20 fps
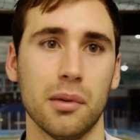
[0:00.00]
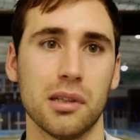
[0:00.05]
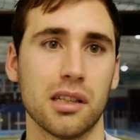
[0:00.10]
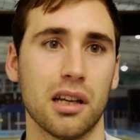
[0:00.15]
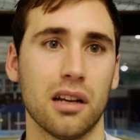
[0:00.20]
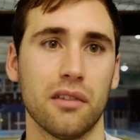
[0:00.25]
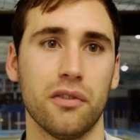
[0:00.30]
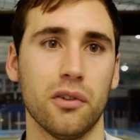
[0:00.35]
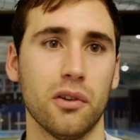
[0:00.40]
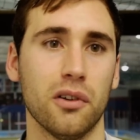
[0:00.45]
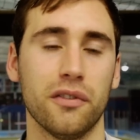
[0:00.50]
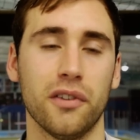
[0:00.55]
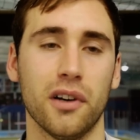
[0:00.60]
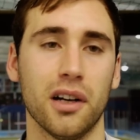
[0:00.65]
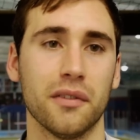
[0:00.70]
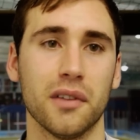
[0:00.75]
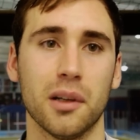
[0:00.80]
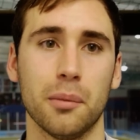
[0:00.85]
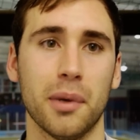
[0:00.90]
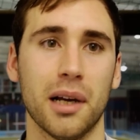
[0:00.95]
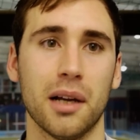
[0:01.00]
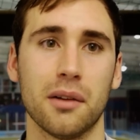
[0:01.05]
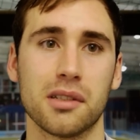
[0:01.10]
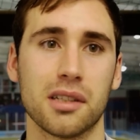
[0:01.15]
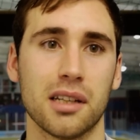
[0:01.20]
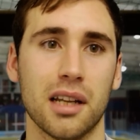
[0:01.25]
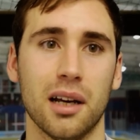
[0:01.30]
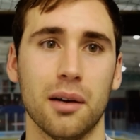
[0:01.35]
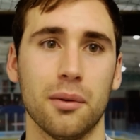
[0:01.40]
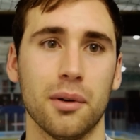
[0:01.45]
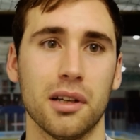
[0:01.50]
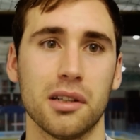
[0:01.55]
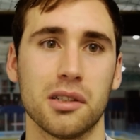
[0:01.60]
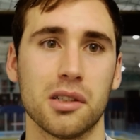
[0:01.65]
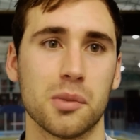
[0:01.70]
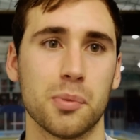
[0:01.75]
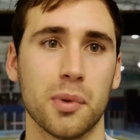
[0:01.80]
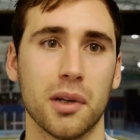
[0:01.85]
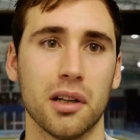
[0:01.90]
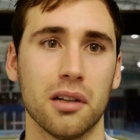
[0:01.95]
He's had 4 or 5 on the bounce now, where he's
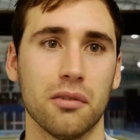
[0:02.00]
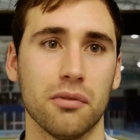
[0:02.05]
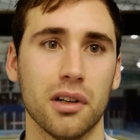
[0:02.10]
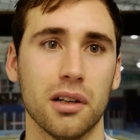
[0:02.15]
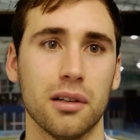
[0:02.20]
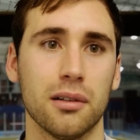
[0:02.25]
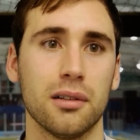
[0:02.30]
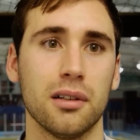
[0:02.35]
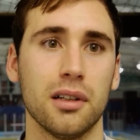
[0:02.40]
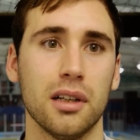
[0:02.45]
just been unreal.